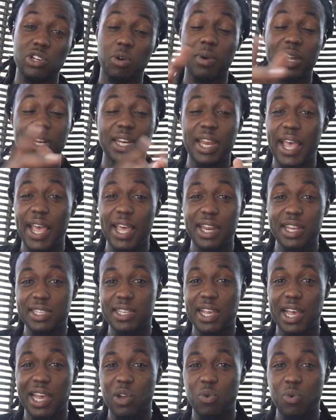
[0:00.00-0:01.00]
So my dad
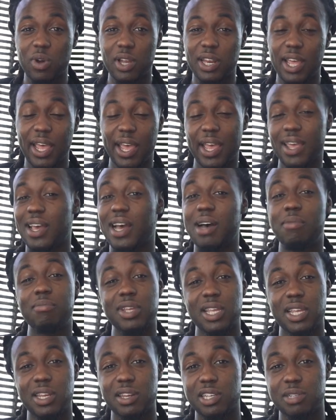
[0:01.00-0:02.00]
decided one day, hey, I'm
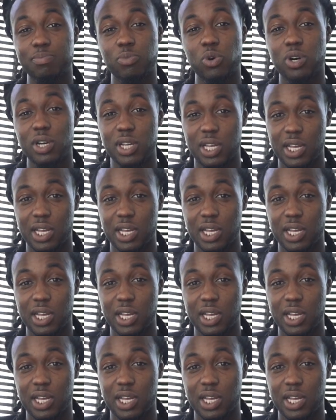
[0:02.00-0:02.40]
gonna get this boy a